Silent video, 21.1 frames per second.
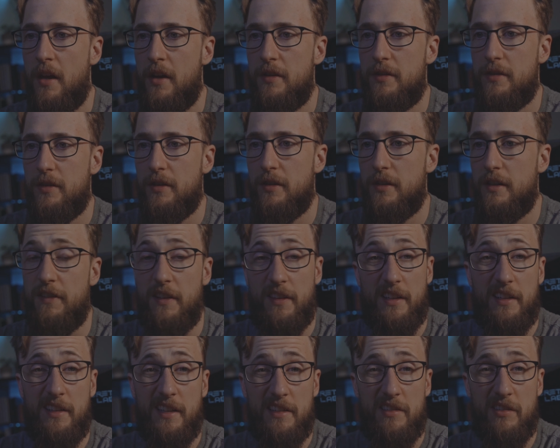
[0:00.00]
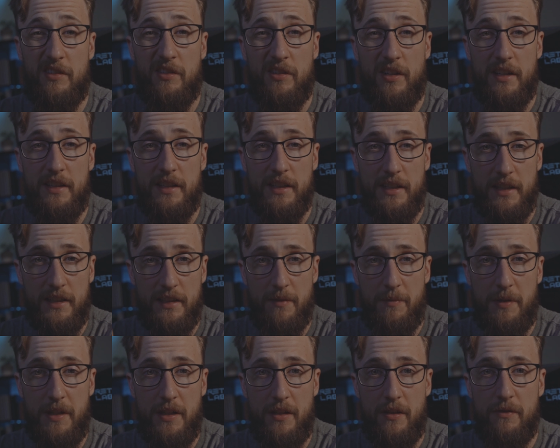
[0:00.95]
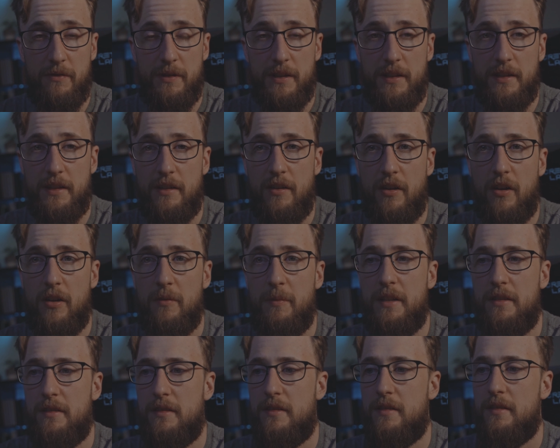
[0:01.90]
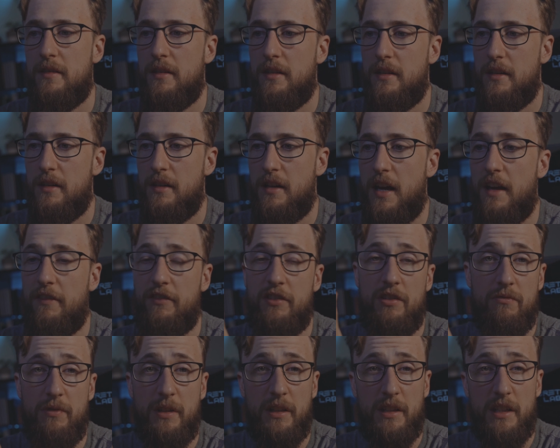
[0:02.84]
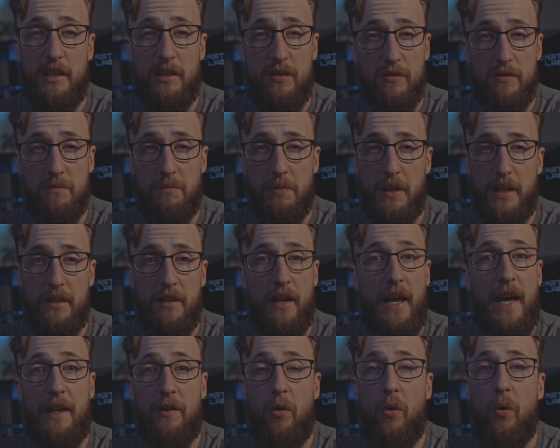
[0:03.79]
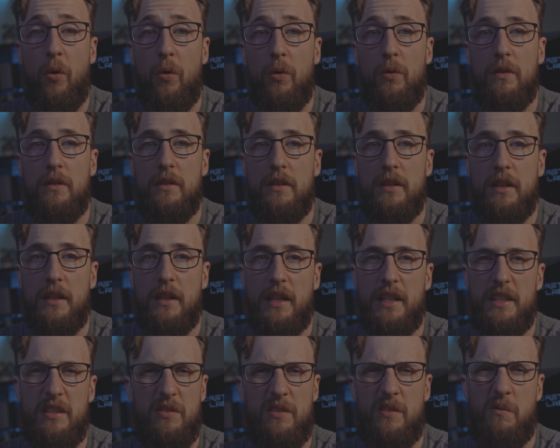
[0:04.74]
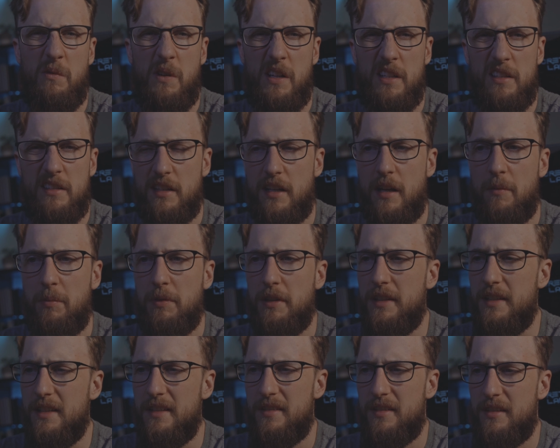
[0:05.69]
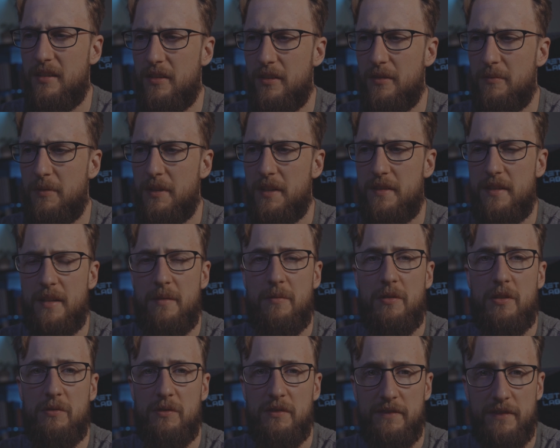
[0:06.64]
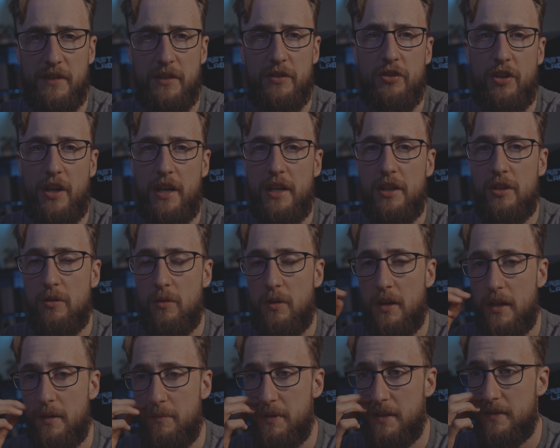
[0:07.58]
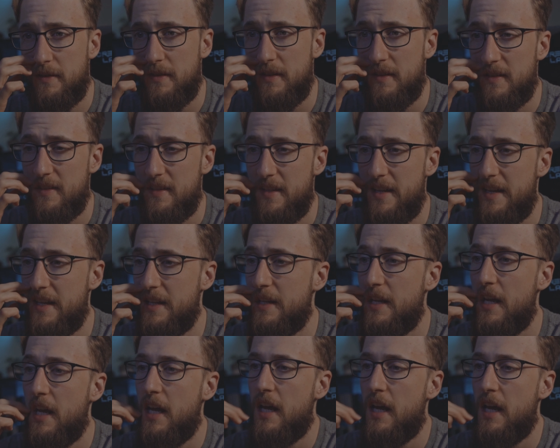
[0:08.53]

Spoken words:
So if you think that's a good idea, let me know in the comments. I haven't really used Blender at all. I used it once a couple of years ago, but it seems to have changed quite a bit since then.